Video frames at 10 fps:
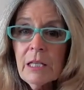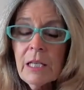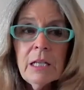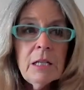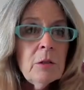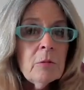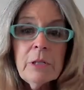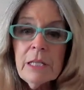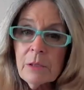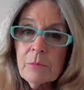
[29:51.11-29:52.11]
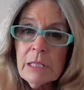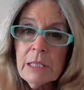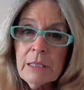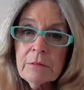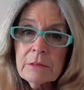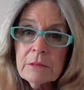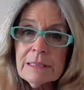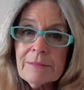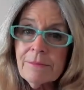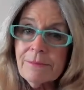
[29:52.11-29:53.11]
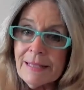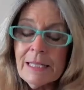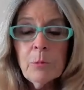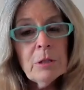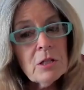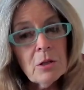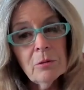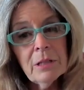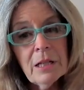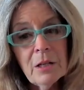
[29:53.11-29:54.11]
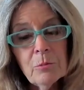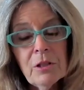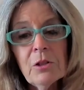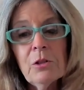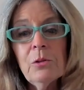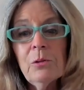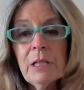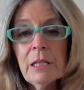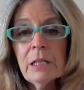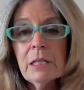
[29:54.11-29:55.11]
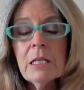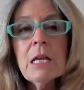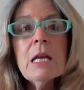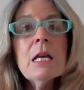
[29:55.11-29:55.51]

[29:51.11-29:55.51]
And we can really find out what's going on with you and